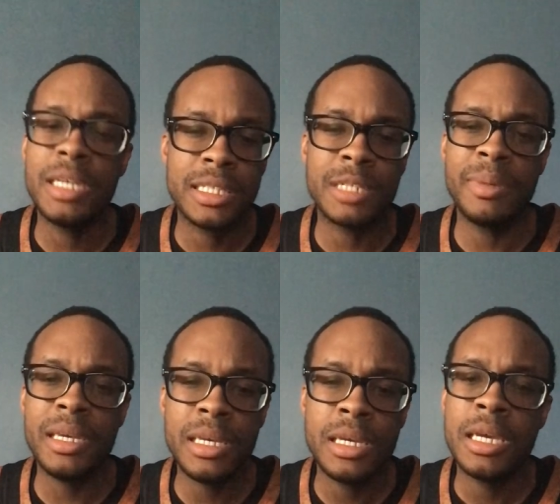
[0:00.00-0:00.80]
to
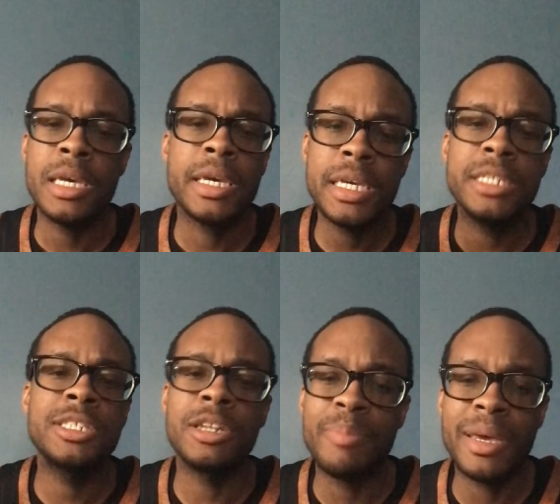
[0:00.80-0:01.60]
me, he
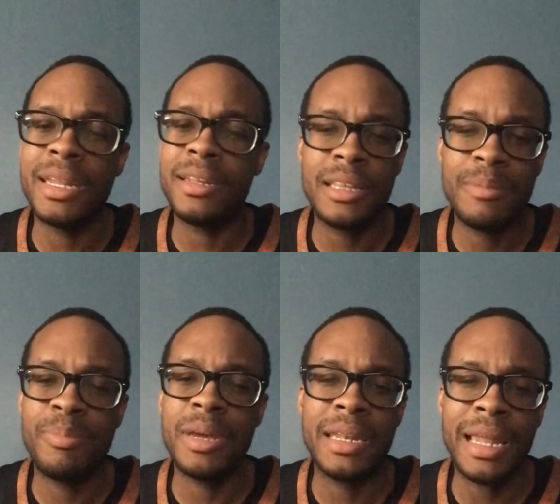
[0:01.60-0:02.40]
should have been
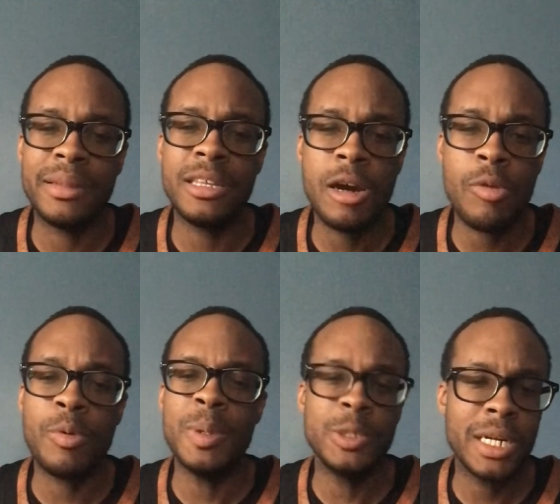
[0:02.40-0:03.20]
in that deal
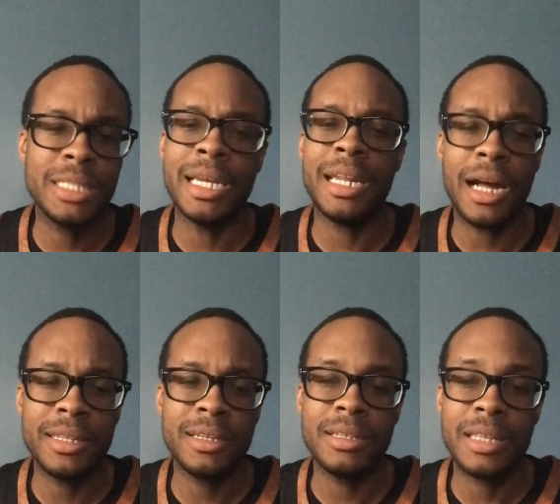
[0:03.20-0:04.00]
when you traded Danny out
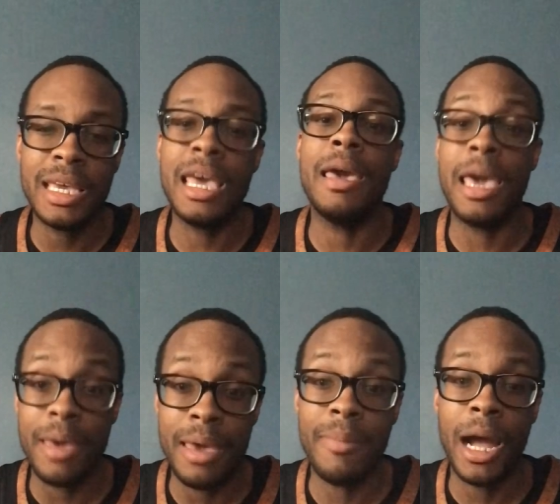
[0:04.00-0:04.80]
there,
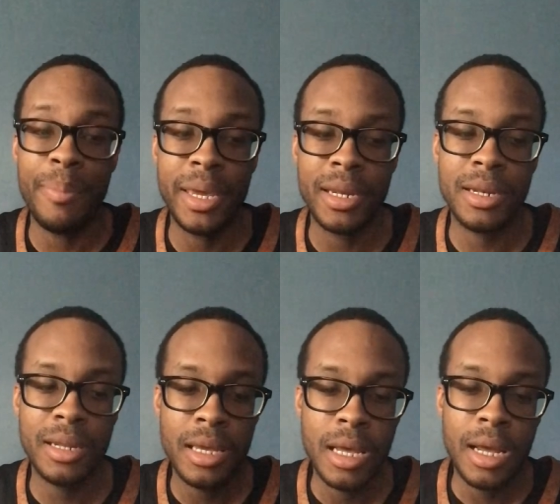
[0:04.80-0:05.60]
in my opinion.
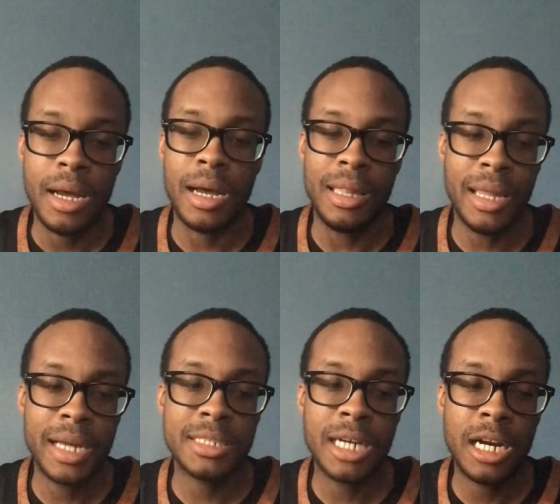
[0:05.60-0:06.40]
I
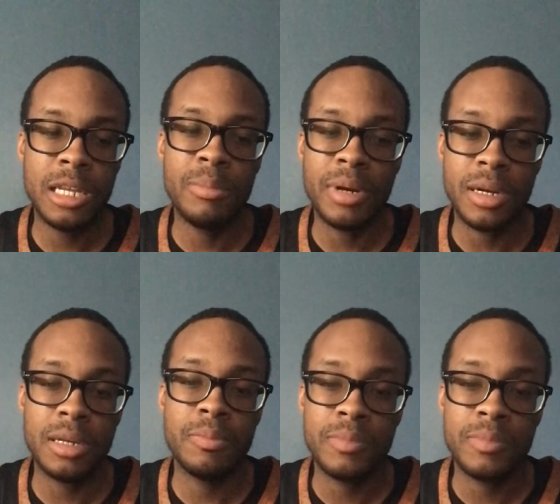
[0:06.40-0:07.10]
like Johnny, but